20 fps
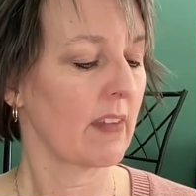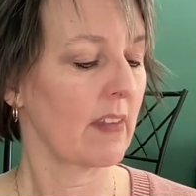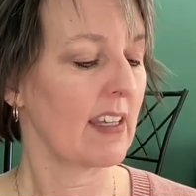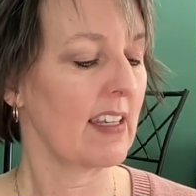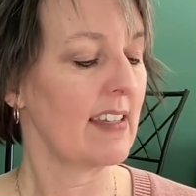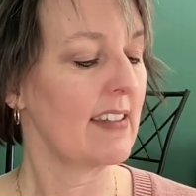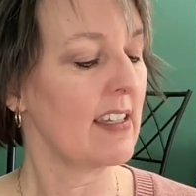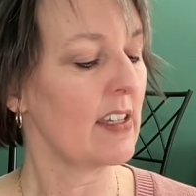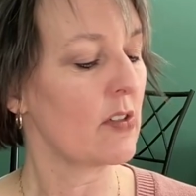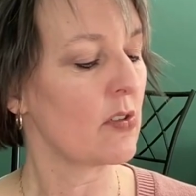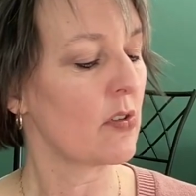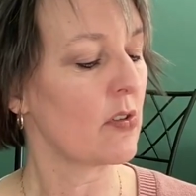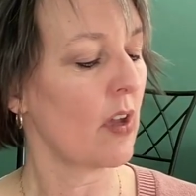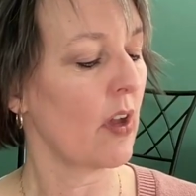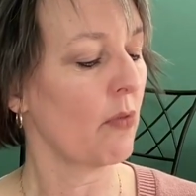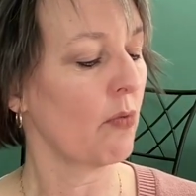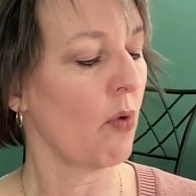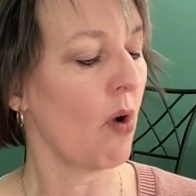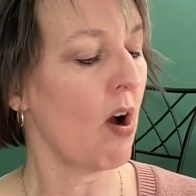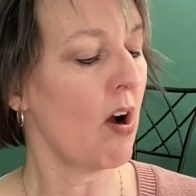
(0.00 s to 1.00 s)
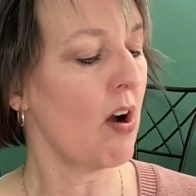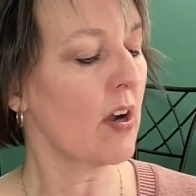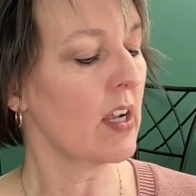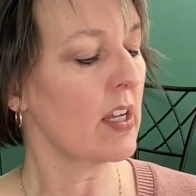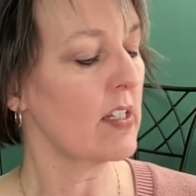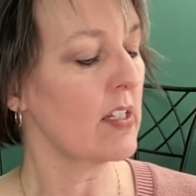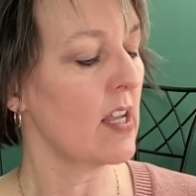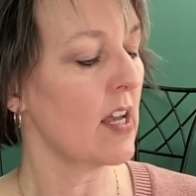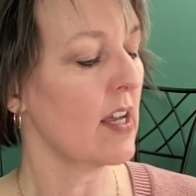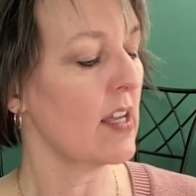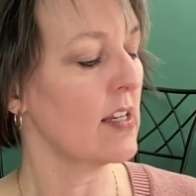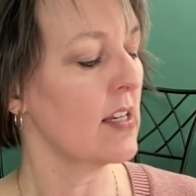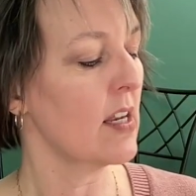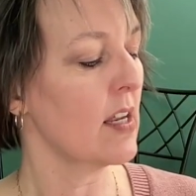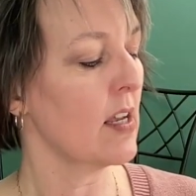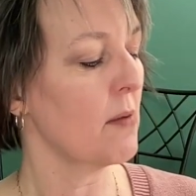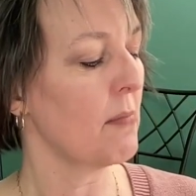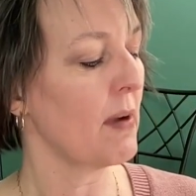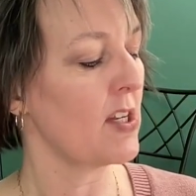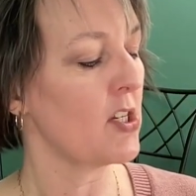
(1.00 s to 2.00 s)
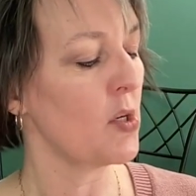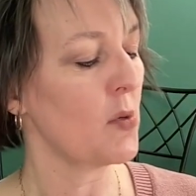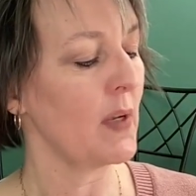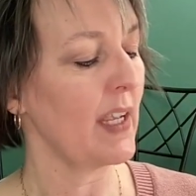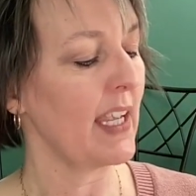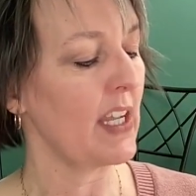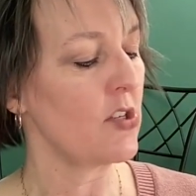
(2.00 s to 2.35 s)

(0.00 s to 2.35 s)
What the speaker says: he says, wrong none by doing